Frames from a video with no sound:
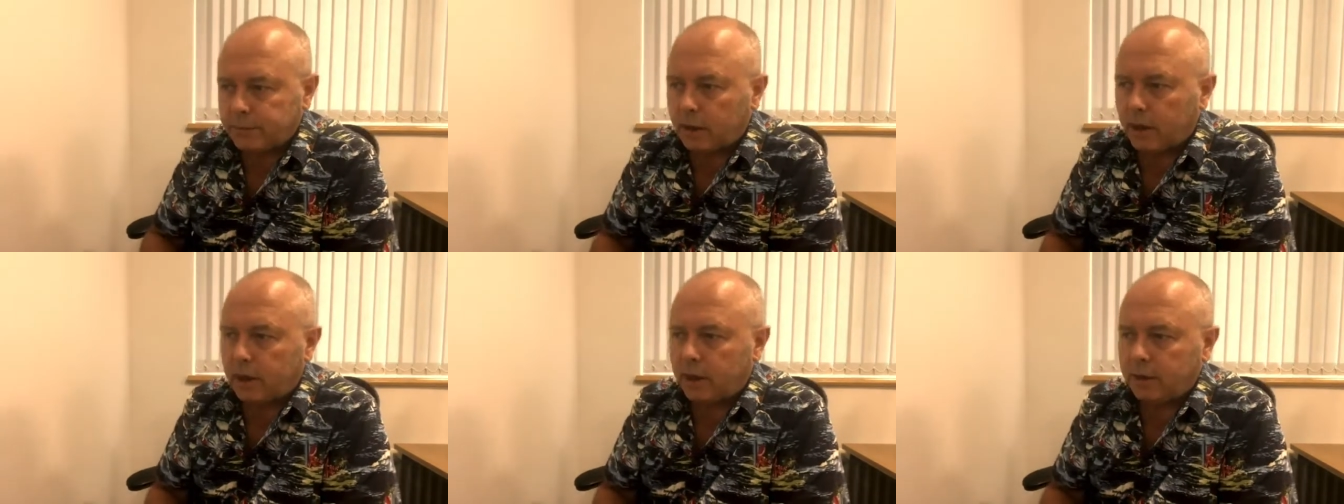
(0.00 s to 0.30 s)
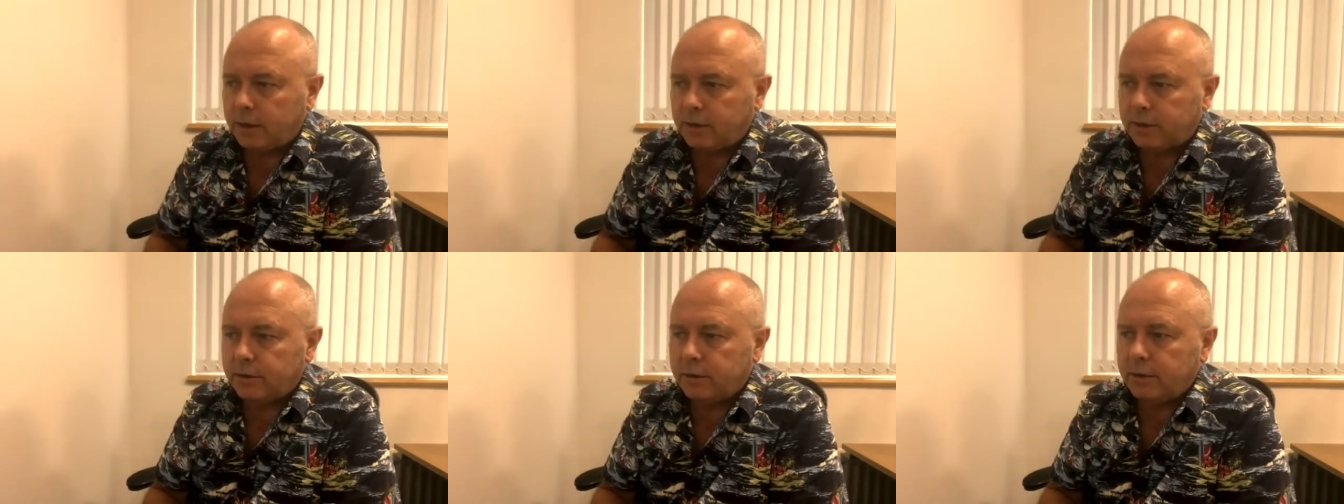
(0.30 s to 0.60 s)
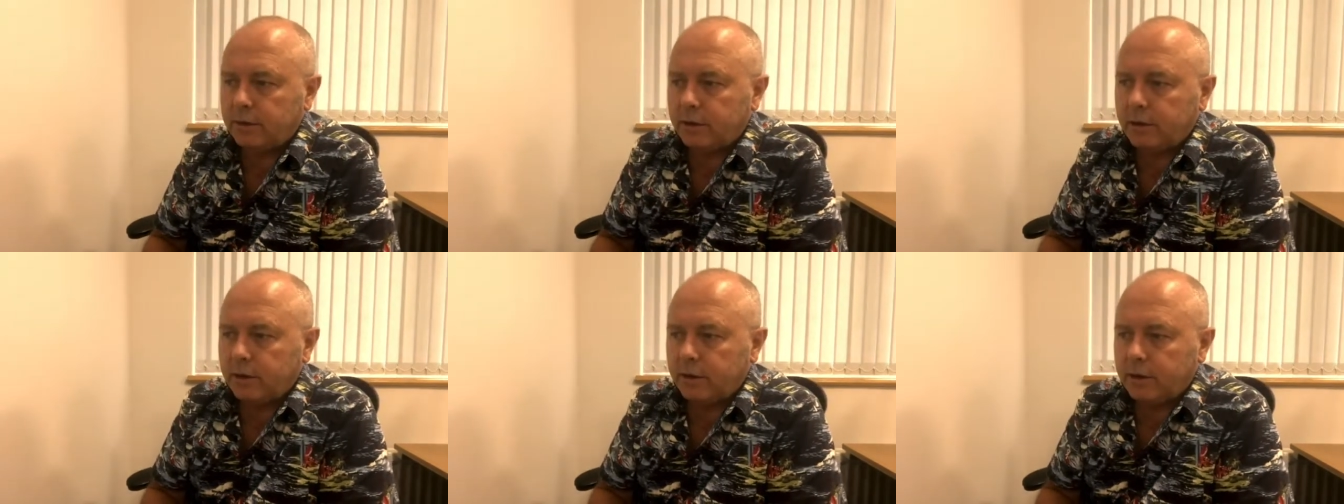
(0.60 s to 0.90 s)
And
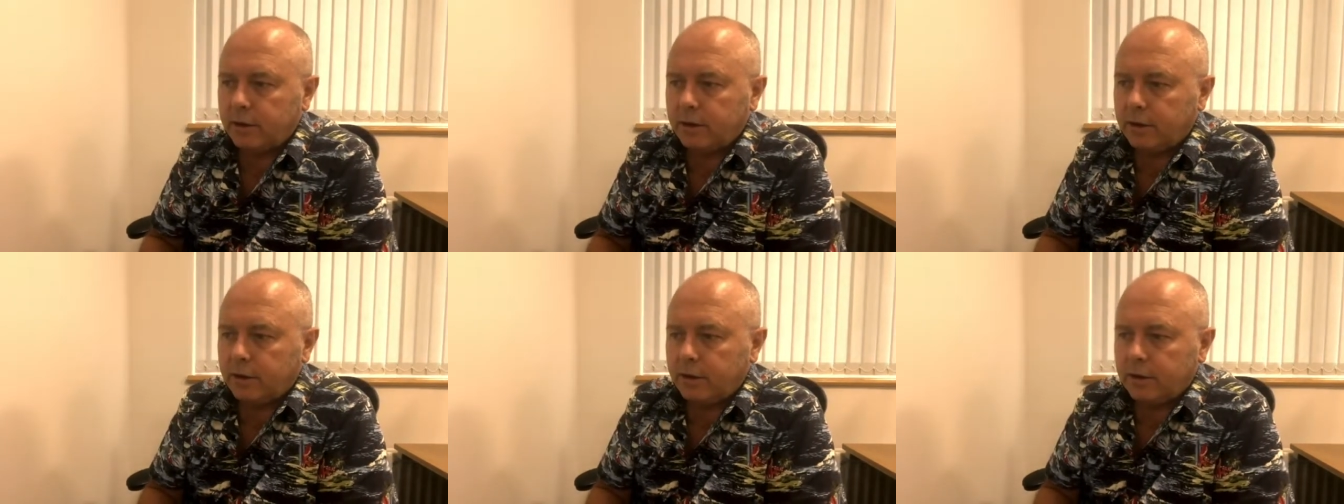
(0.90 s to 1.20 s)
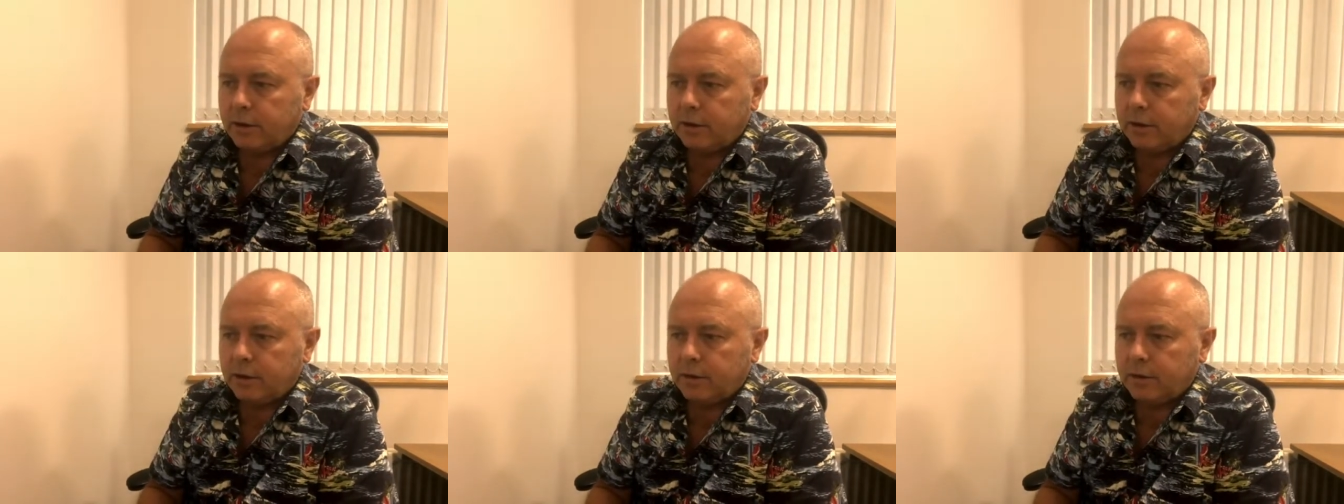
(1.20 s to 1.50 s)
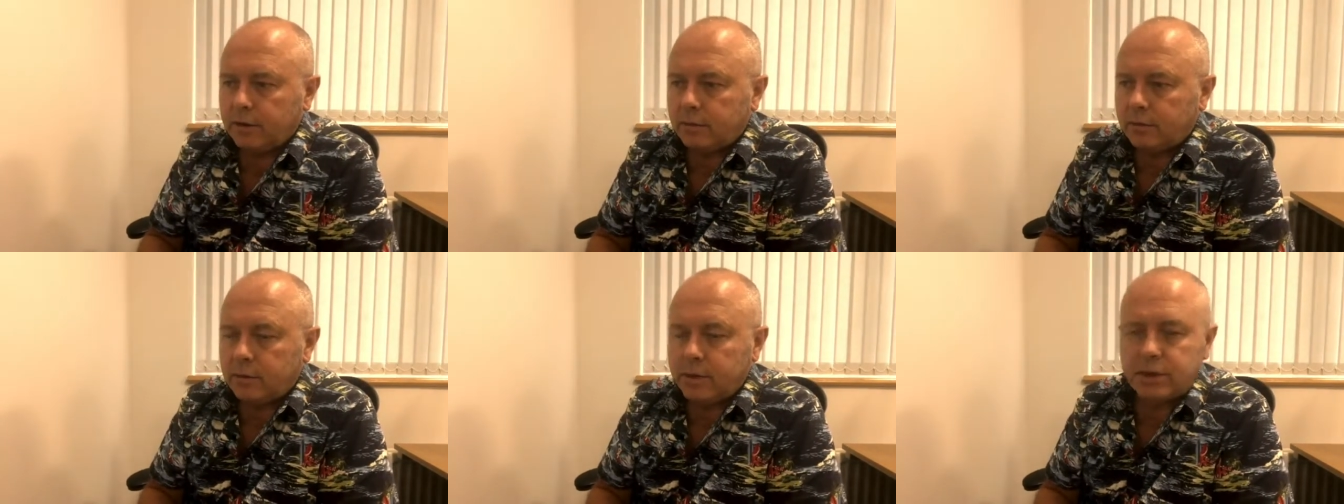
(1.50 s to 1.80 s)

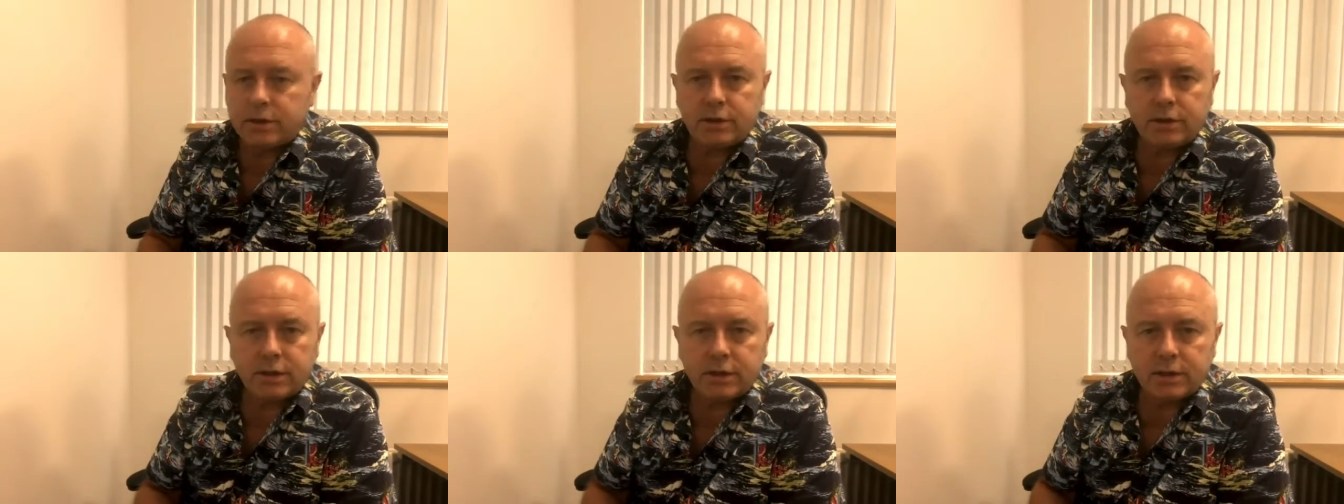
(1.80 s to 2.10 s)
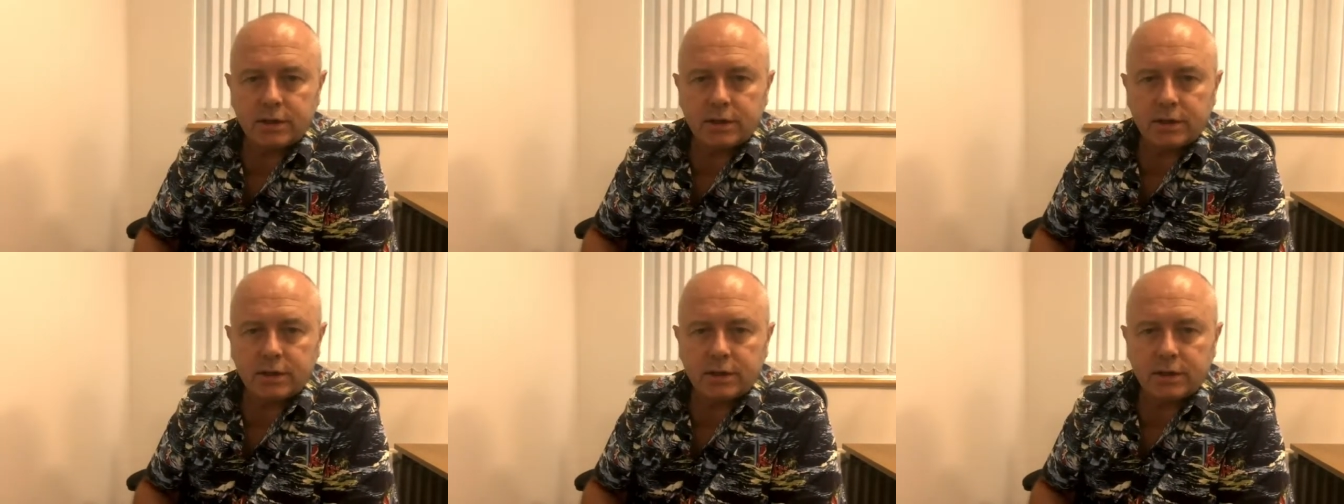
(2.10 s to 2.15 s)
Mr.